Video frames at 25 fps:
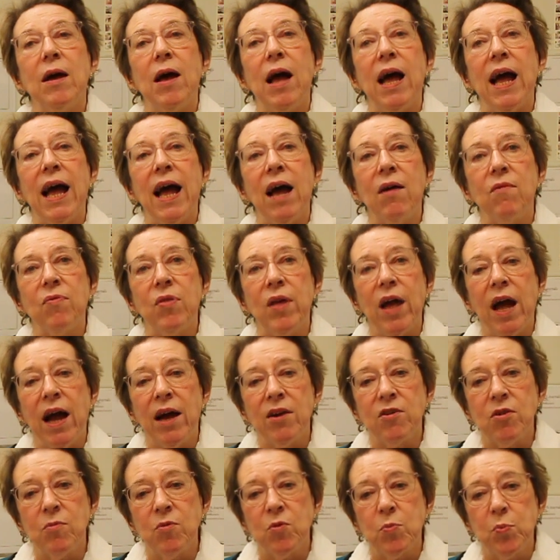have the
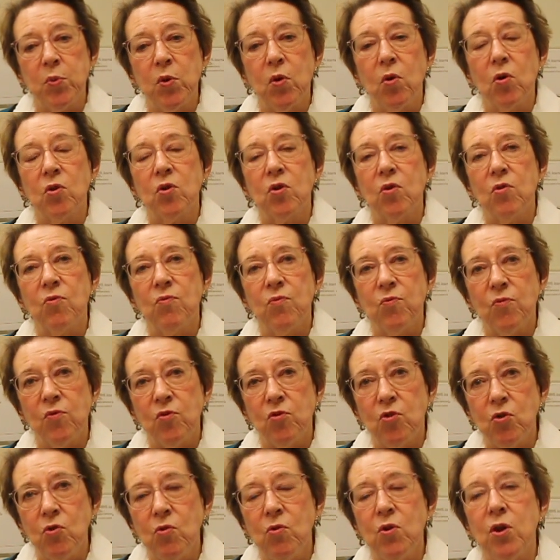items brought
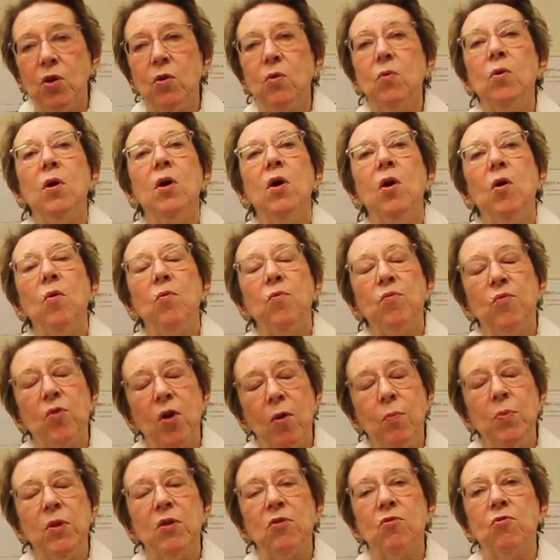to you
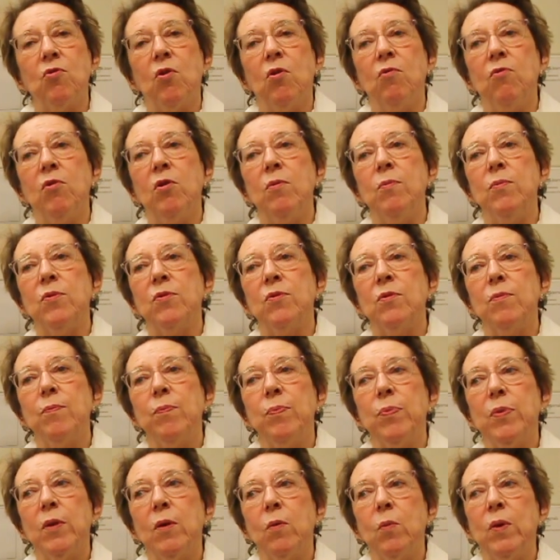from the strong rooms.
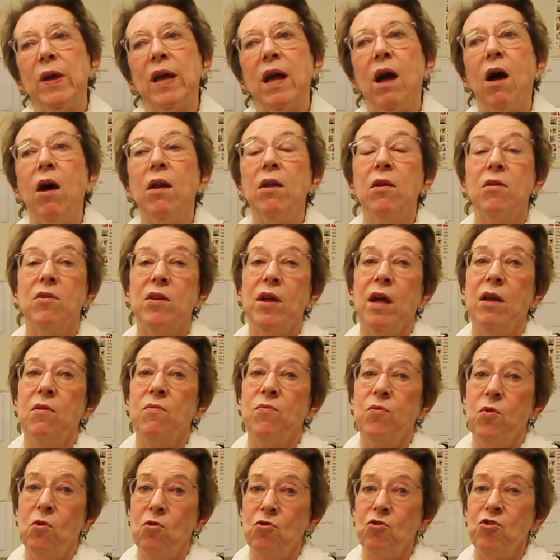We cannot,
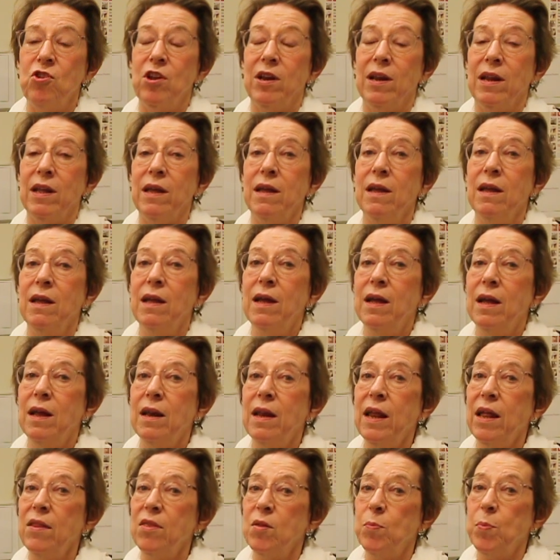unfortunately,
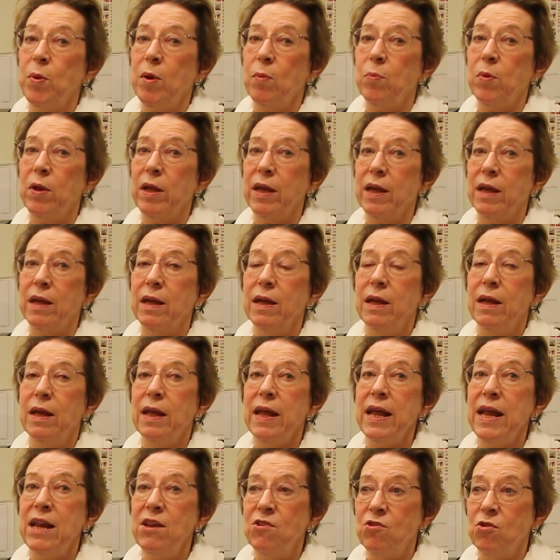let the public
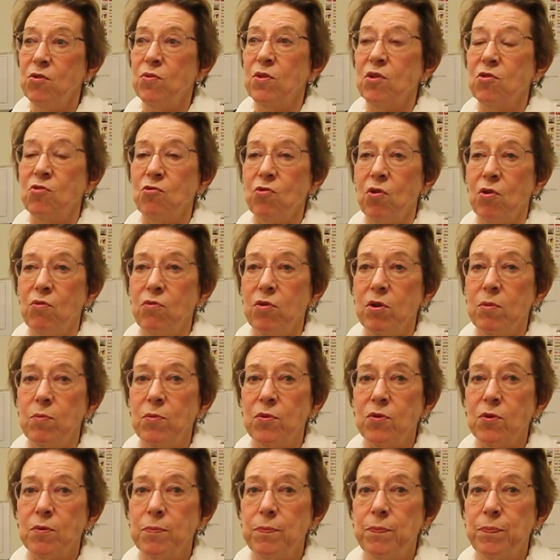into the strong
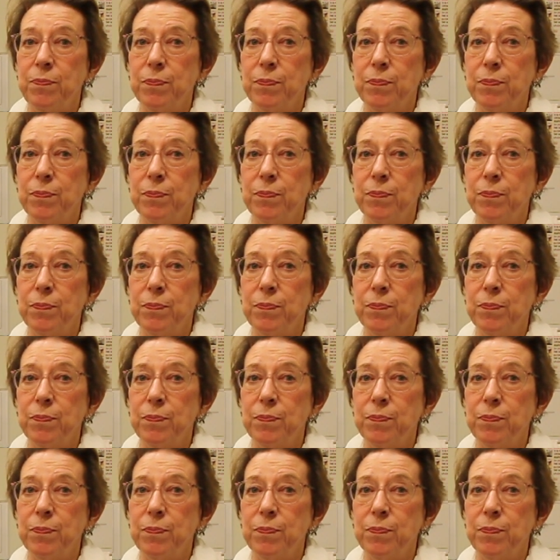rooms.